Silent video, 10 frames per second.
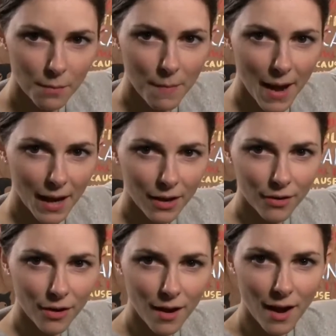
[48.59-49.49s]
the
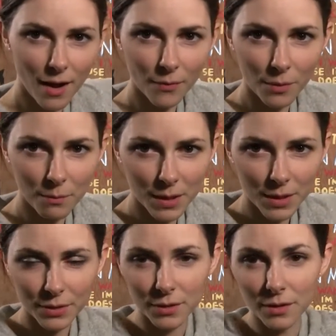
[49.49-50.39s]
background, the
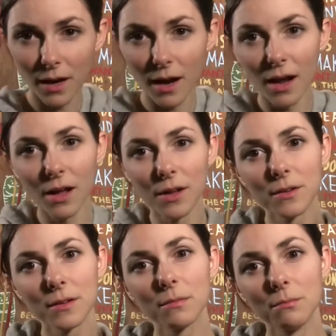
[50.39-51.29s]
middle
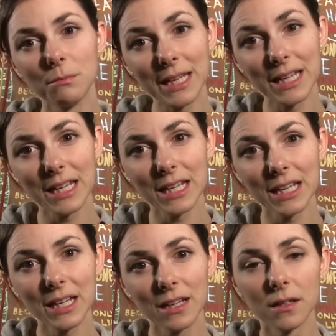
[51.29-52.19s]
ground,
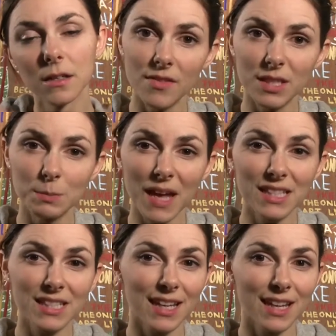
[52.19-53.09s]
me. The
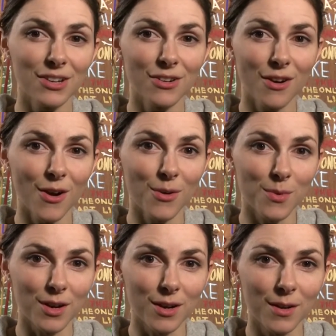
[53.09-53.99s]
space in your
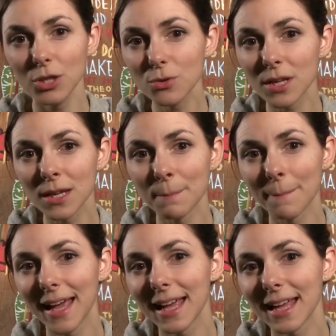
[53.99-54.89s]
artwork. You
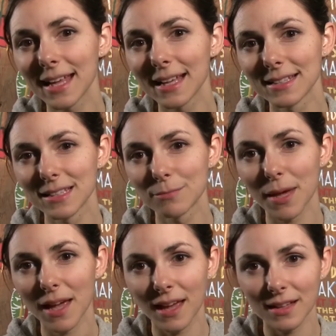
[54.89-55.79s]
can make
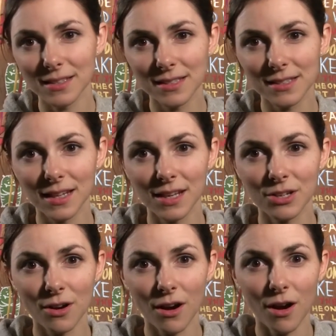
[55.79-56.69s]
space in
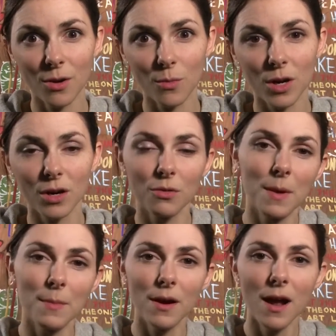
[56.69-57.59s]
your artwork.
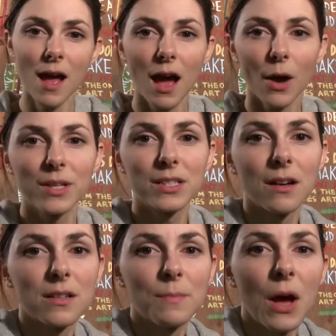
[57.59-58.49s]
Remember how we
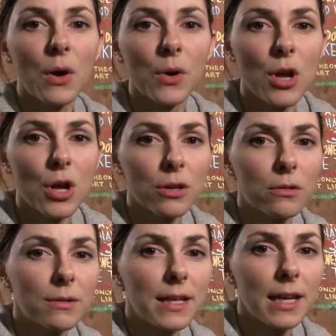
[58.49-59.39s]
talked about
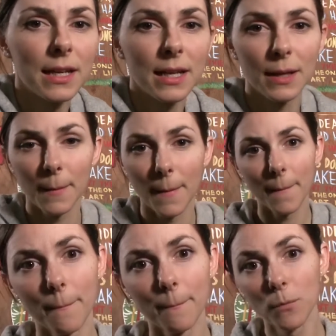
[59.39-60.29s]
creating
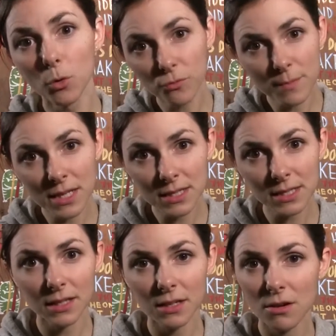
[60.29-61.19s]

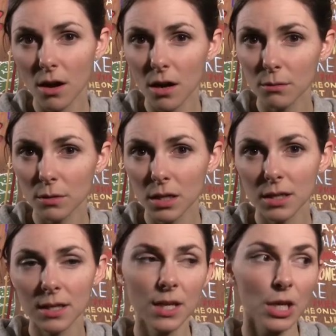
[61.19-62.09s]
movement in your
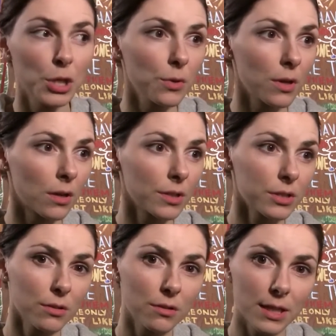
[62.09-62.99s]
artwork? You can
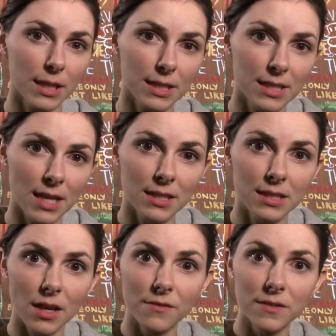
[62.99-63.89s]
also create a
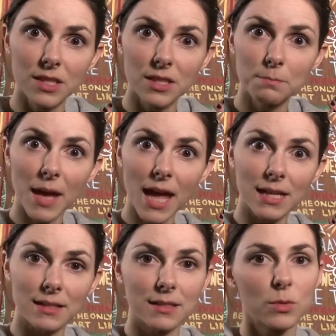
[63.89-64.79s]
sense of
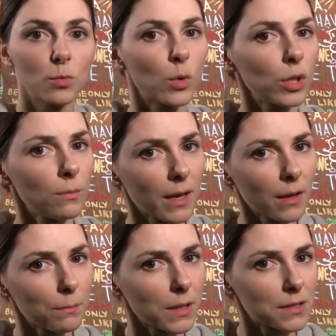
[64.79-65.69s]
space when you
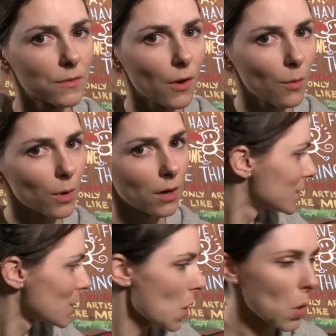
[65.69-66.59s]
make a piece of artwork.
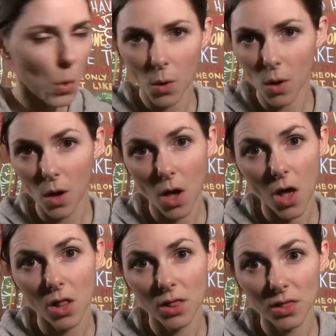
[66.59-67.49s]
So
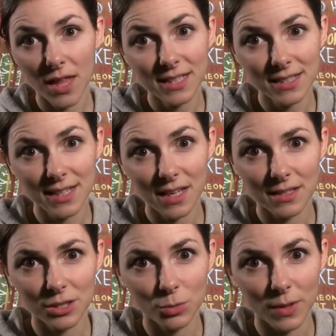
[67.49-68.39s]
let's
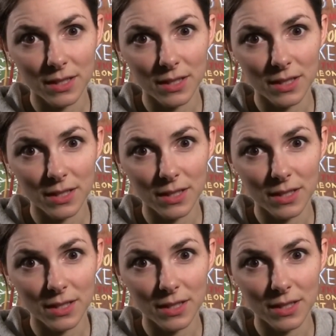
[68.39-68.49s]
get to